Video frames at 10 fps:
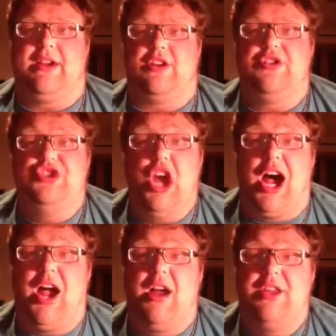her
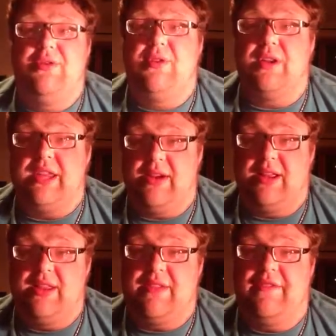jaw, you could hear it
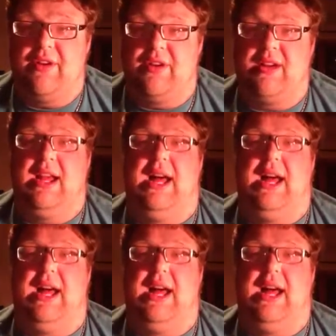hit the floor.